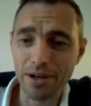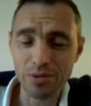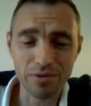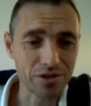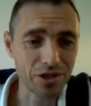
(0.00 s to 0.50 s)

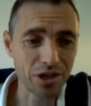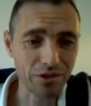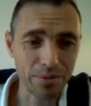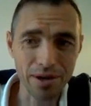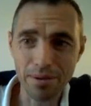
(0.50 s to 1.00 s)
password for
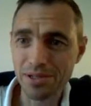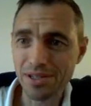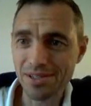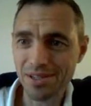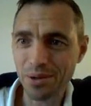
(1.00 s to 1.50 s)
security
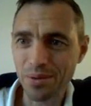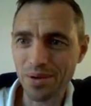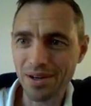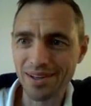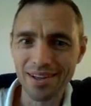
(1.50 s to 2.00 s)
purposes, so
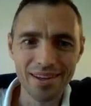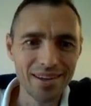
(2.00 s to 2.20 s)
uh,